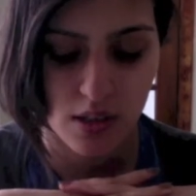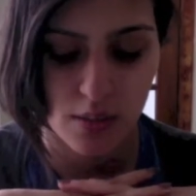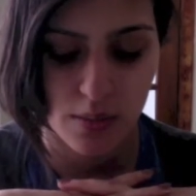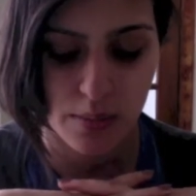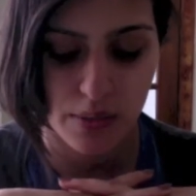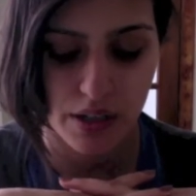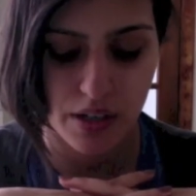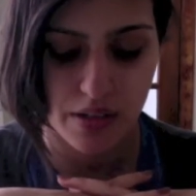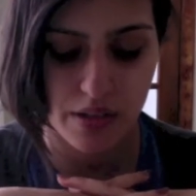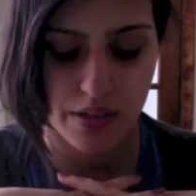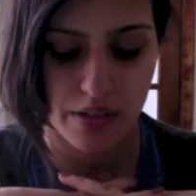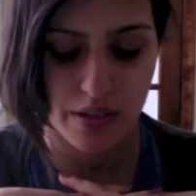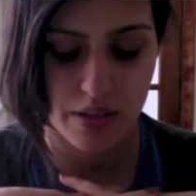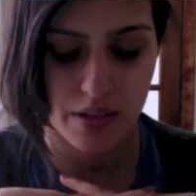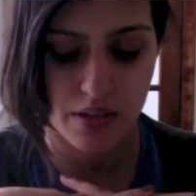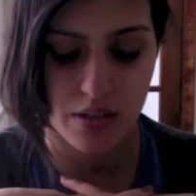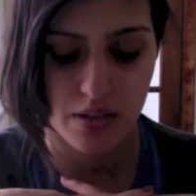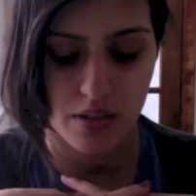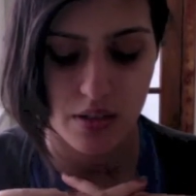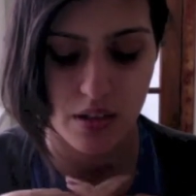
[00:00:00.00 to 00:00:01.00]

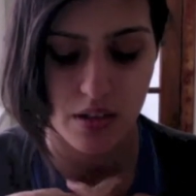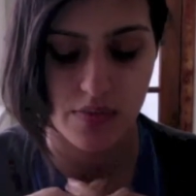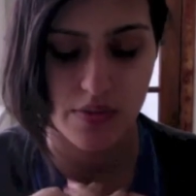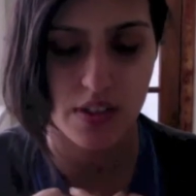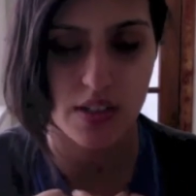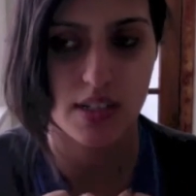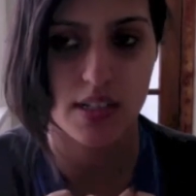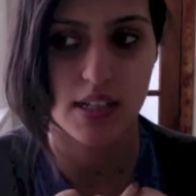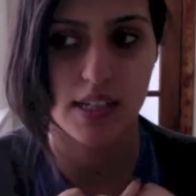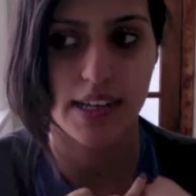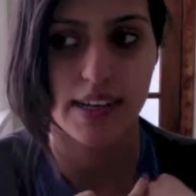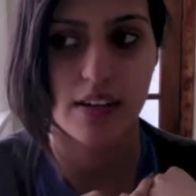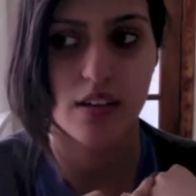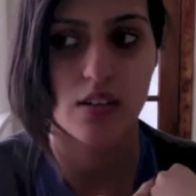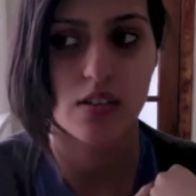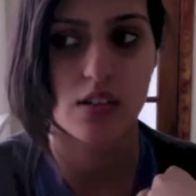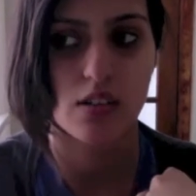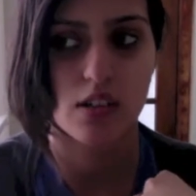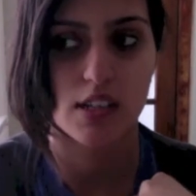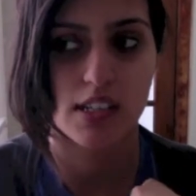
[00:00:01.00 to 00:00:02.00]
because obviously
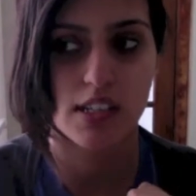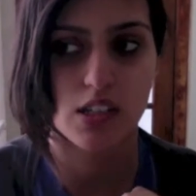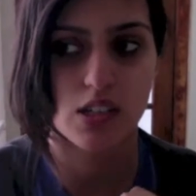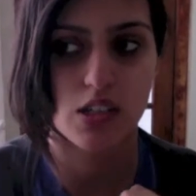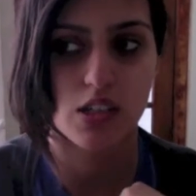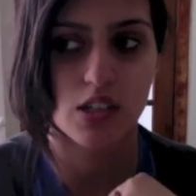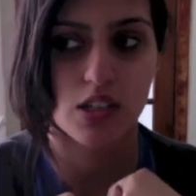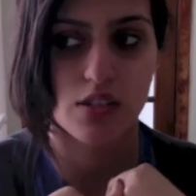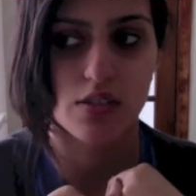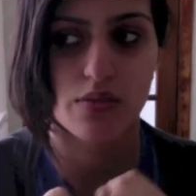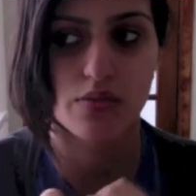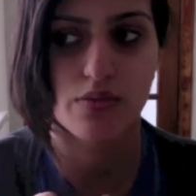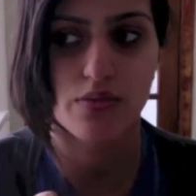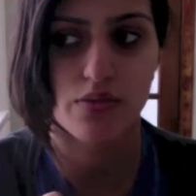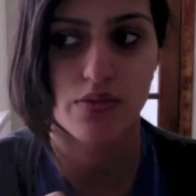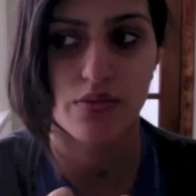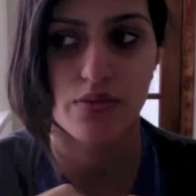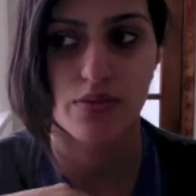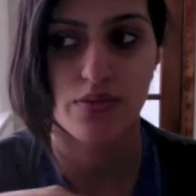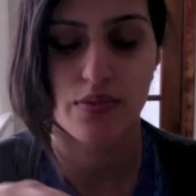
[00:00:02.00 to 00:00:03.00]
our knowledge
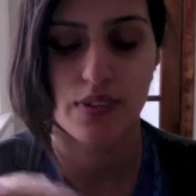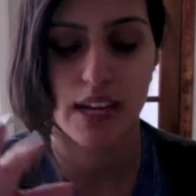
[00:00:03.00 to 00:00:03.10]
of